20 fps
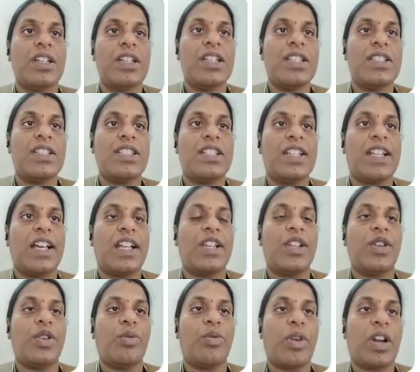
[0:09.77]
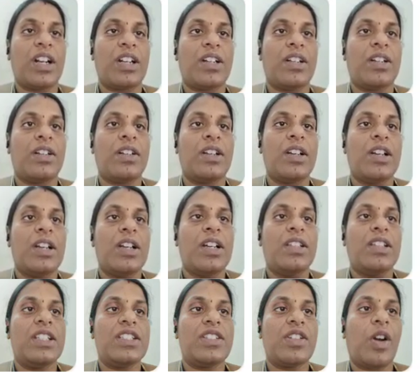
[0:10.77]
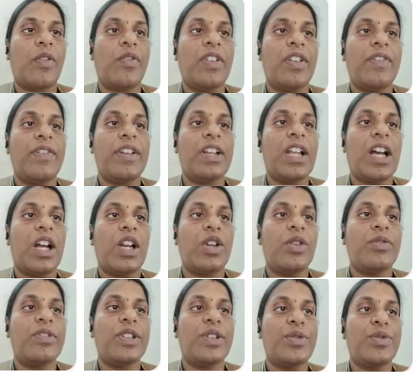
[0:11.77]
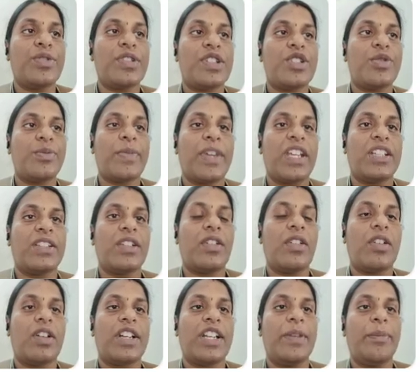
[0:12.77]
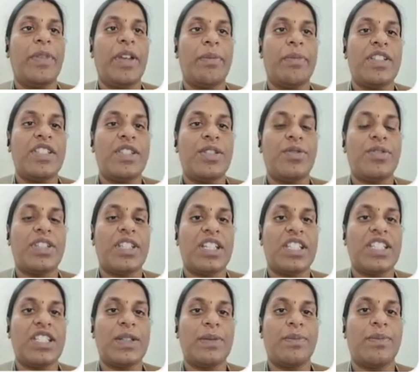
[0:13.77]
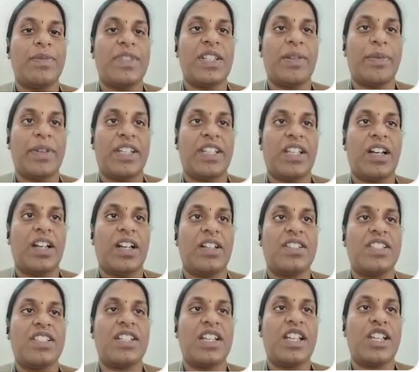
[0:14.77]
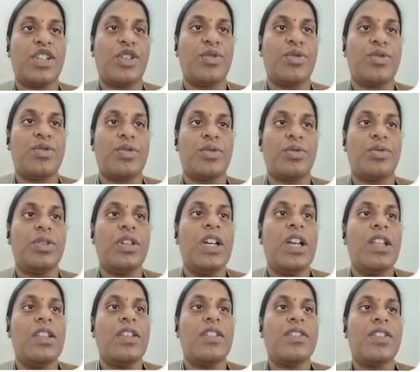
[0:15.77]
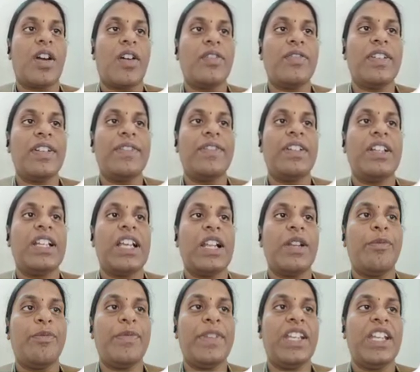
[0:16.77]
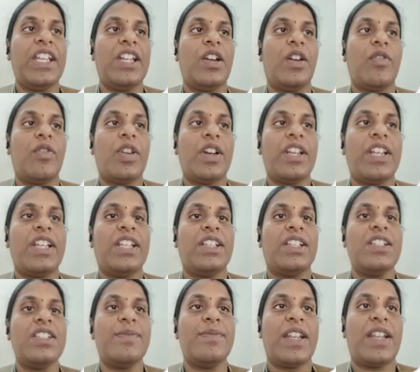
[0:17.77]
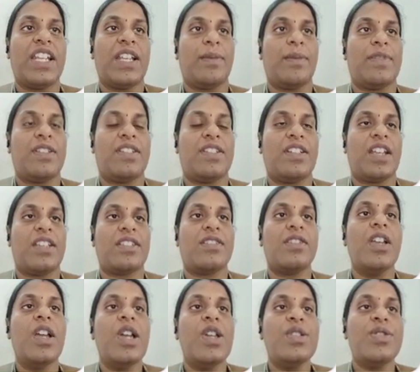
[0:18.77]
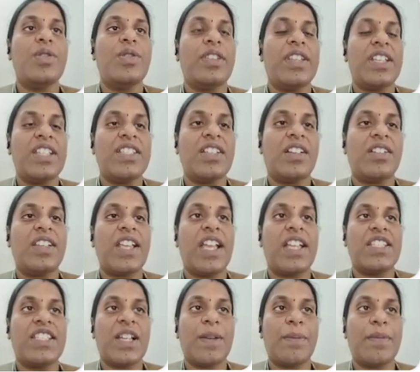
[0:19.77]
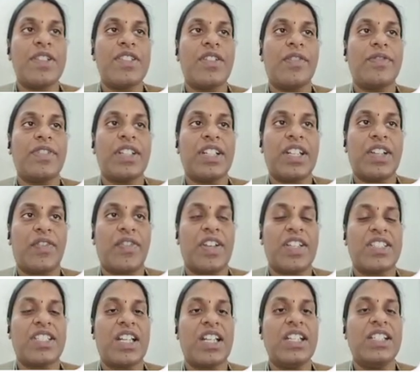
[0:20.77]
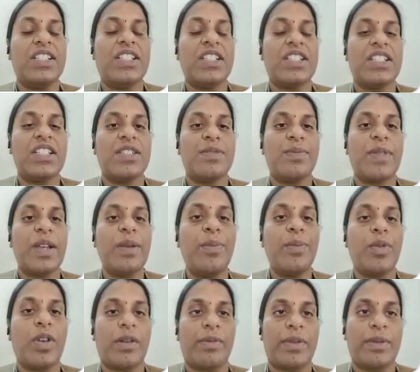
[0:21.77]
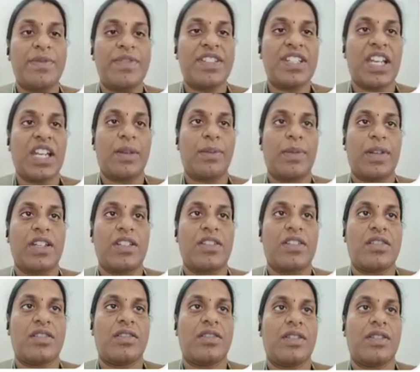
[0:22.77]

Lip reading: Scenario 1. The software will allow the user to make the online payments using a debit card. Scenario 2. The software will help me in avoiding the spelling mistakes. So these are the examples of the defects and this is my problem statement.